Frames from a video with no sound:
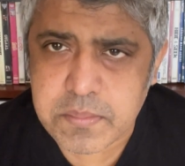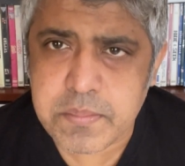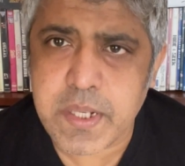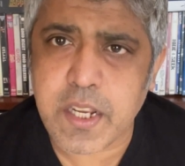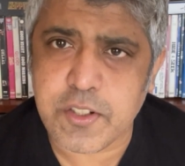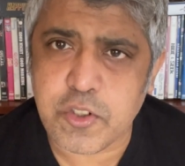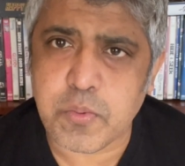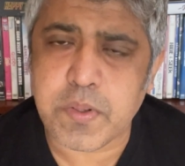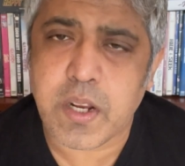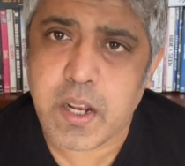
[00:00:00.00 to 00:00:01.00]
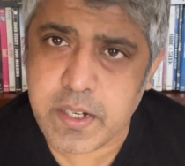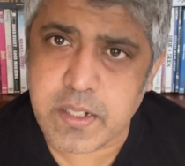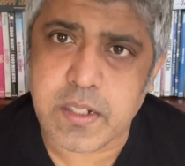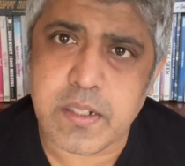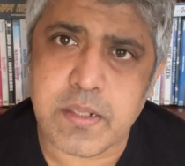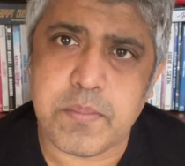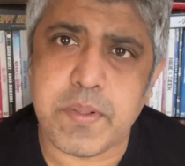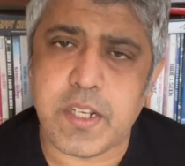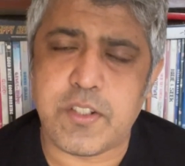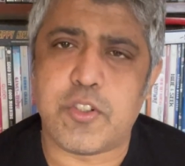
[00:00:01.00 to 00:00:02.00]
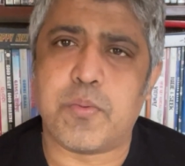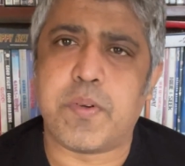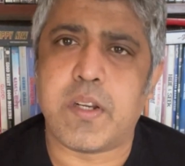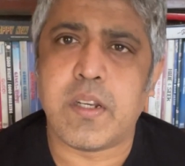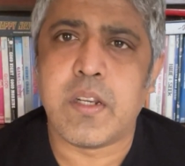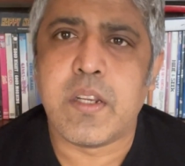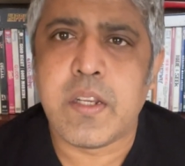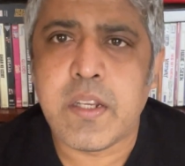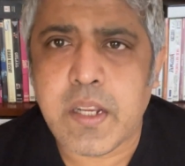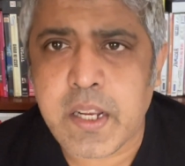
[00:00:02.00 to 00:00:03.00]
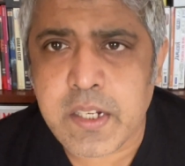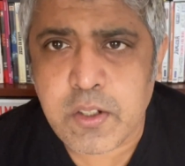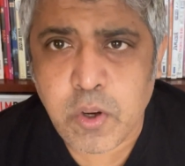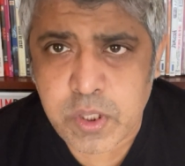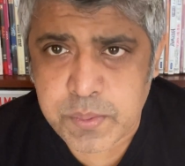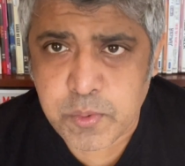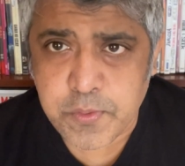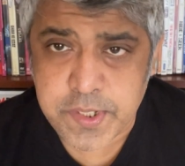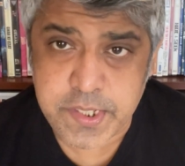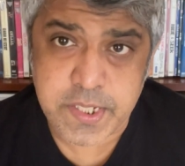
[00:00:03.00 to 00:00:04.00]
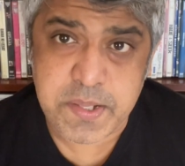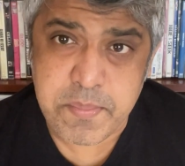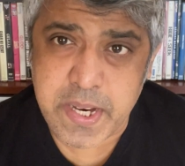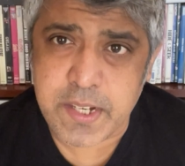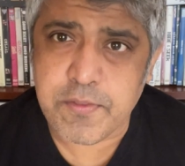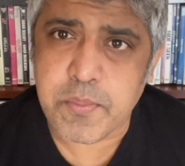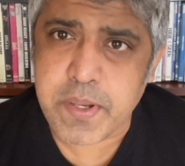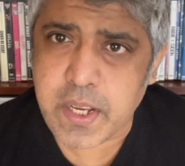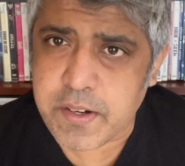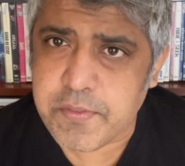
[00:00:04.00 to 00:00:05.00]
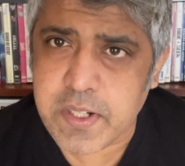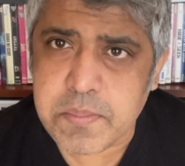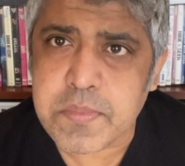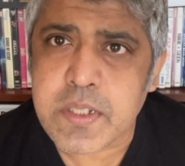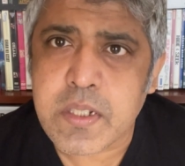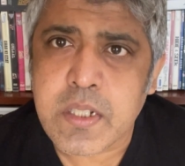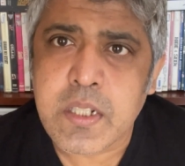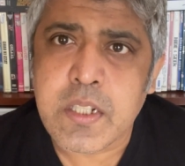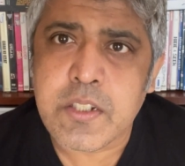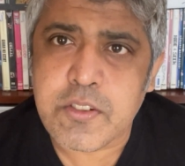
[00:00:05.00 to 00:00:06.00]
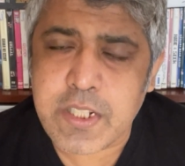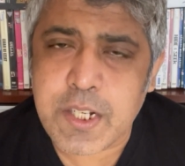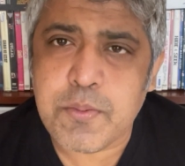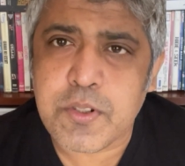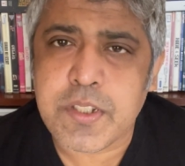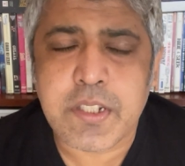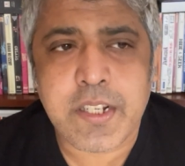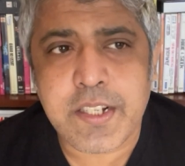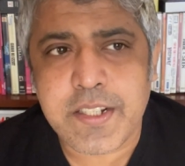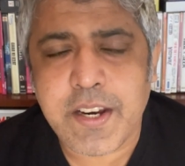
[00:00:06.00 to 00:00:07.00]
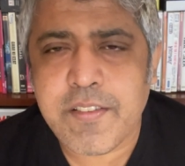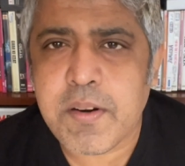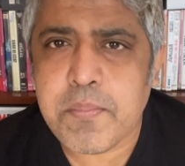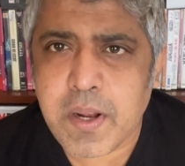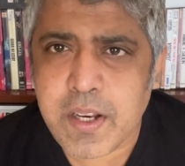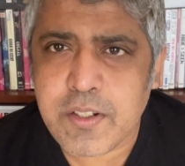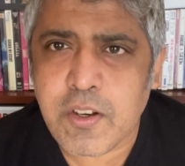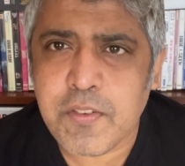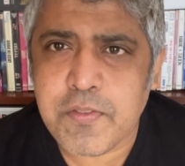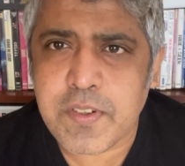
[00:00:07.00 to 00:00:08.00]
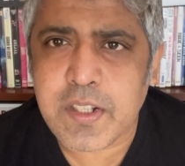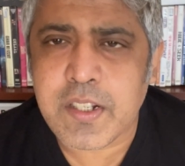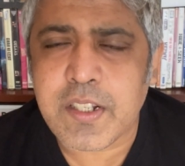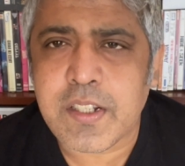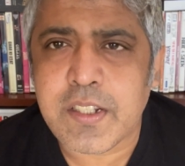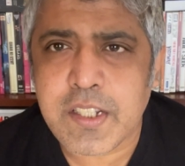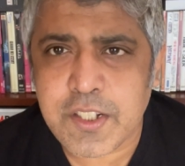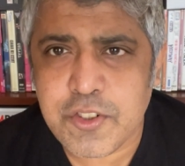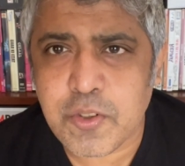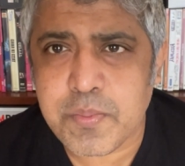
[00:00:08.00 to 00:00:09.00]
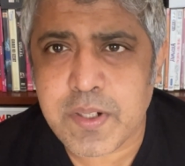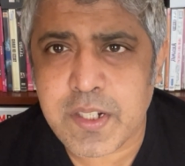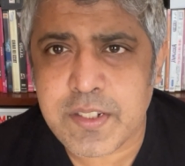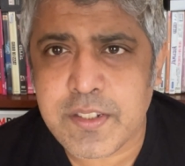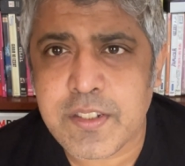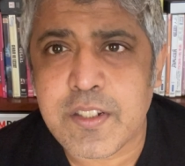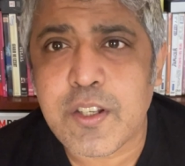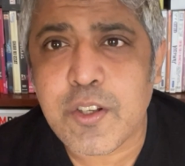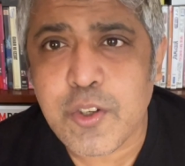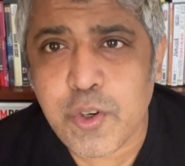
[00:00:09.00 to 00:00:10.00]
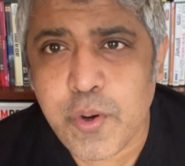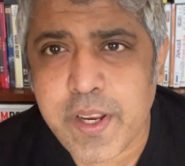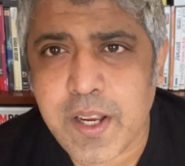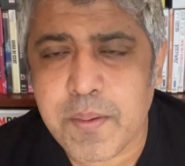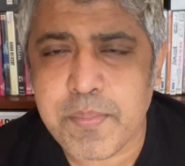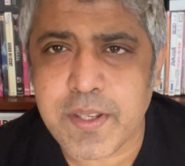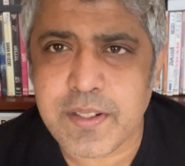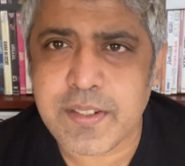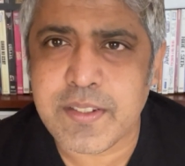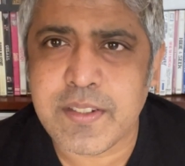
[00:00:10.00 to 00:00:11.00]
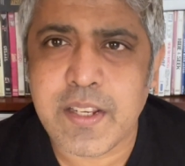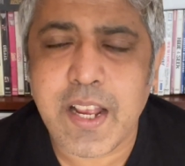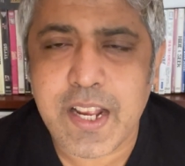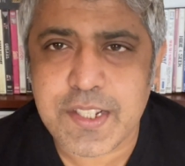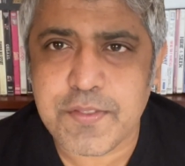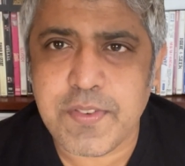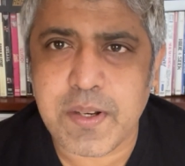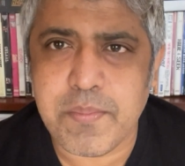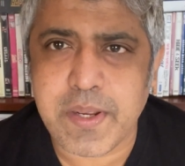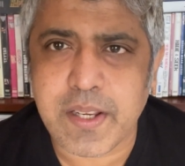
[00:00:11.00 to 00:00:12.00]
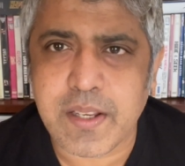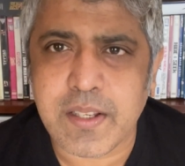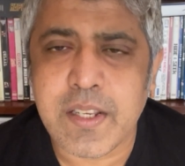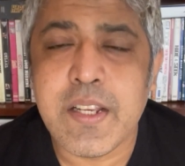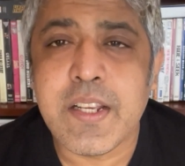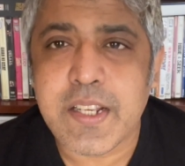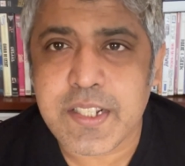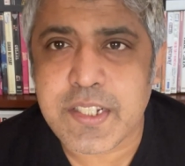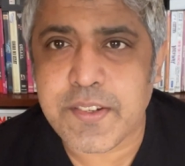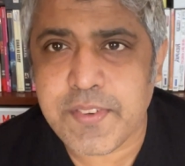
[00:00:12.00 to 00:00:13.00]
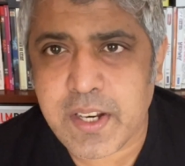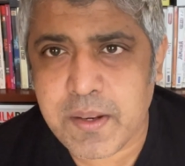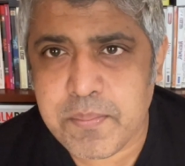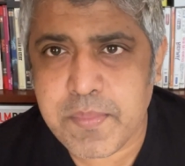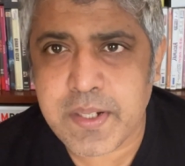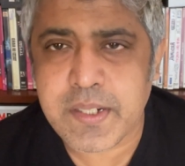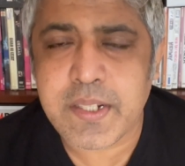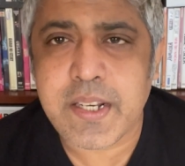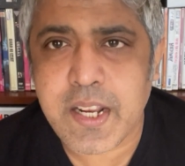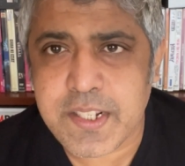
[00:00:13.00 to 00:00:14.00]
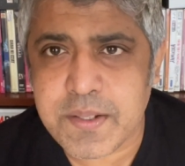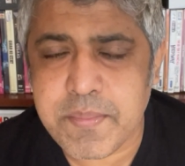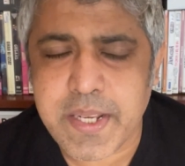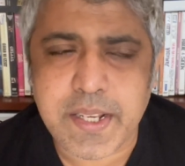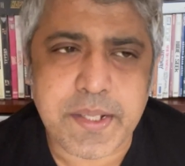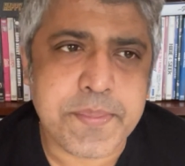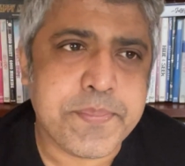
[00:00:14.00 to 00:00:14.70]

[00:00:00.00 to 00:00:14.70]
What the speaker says: B.R. Chopra, under B.R. Chopra, and all the movies that he made for B.R. Films. So that was an integral part of Yash Chopra's growing up years as a filmmaker, his development as a maker.